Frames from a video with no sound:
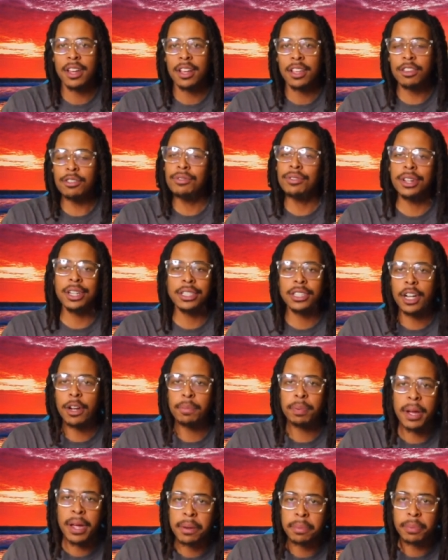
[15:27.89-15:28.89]
You get
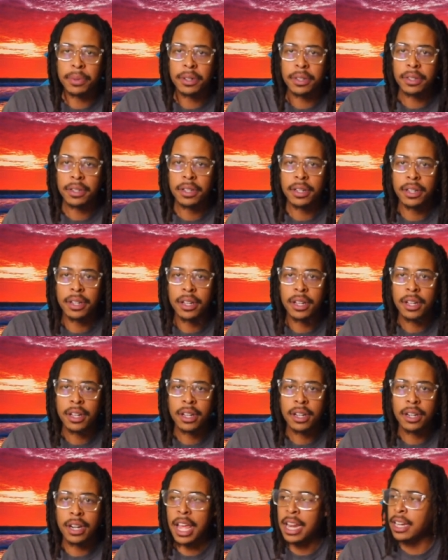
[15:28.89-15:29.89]
your paper.
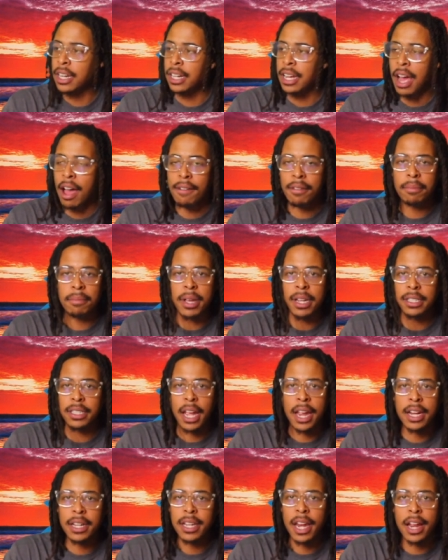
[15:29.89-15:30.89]
Let the government
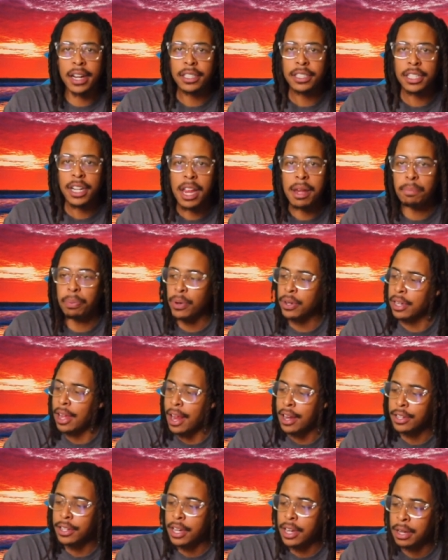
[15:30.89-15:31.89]
take that shit, put
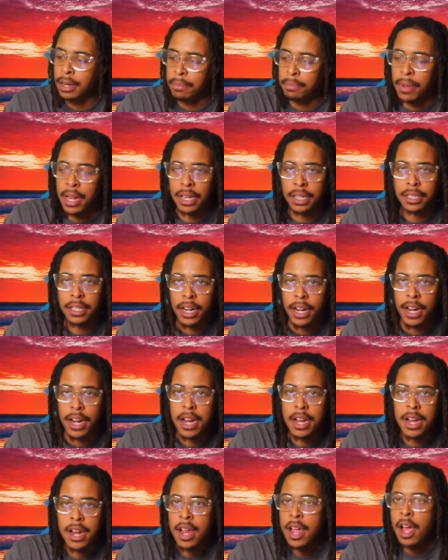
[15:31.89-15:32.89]
that shit in the
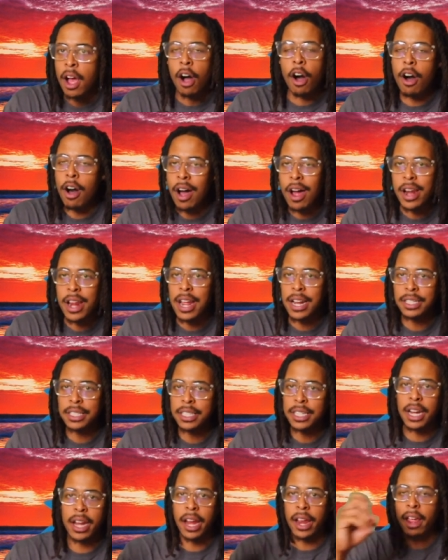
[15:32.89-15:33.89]
military, all
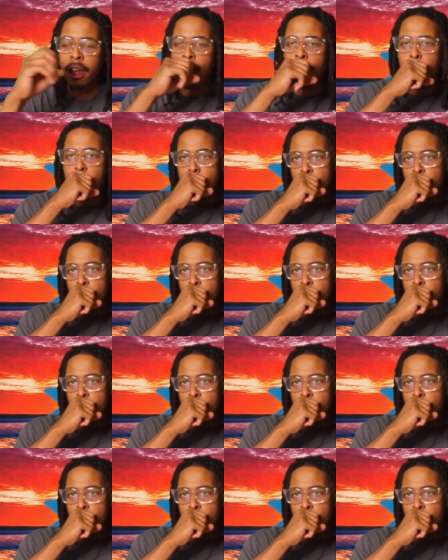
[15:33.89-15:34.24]
that shit.